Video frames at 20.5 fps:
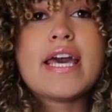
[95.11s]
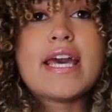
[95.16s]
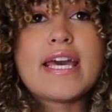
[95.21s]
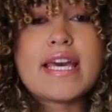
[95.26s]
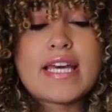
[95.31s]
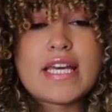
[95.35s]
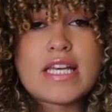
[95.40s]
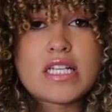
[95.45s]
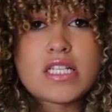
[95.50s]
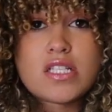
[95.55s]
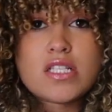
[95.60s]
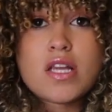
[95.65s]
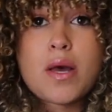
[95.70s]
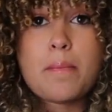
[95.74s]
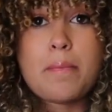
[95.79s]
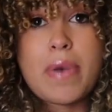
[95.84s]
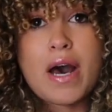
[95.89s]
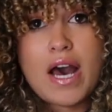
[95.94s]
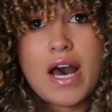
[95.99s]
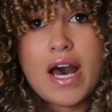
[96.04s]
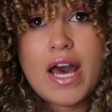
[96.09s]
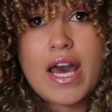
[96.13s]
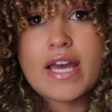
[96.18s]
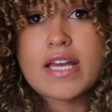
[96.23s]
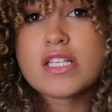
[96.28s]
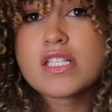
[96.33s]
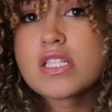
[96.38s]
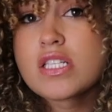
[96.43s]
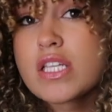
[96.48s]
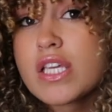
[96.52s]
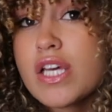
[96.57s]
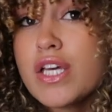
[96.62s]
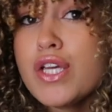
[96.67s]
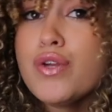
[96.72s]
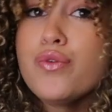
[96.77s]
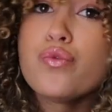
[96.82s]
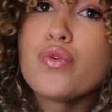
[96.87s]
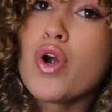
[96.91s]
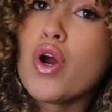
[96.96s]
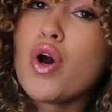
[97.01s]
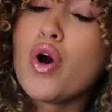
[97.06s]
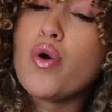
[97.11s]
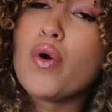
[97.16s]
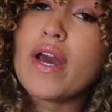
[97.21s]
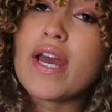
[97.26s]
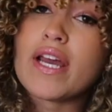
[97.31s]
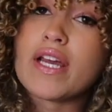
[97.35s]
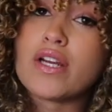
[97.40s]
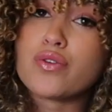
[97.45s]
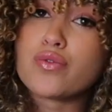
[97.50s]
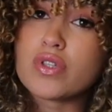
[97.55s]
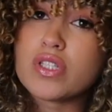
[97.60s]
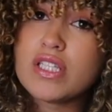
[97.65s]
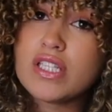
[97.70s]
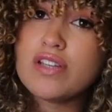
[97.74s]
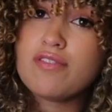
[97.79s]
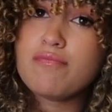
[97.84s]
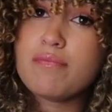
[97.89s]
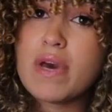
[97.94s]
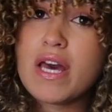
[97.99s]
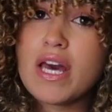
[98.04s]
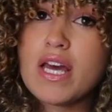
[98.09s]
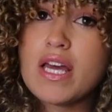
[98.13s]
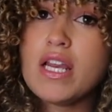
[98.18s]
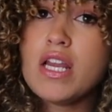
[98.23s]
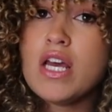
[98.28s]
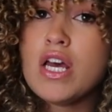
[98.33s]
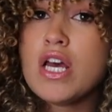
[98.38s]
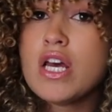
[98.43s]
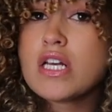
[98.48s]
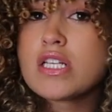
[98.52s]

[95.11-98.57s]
is by Skid Row and Relief Bed.